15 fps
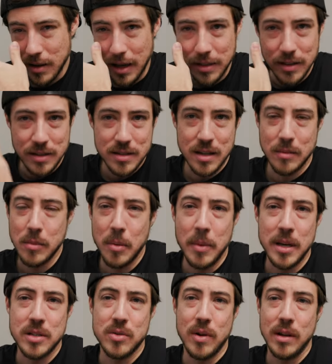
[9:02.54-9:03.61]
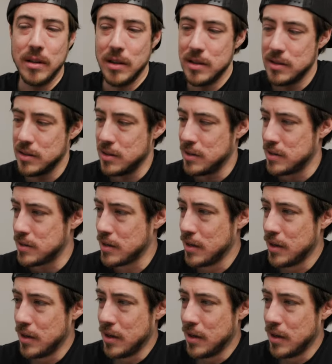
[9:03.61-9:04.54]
I think Sigma makes great lenses.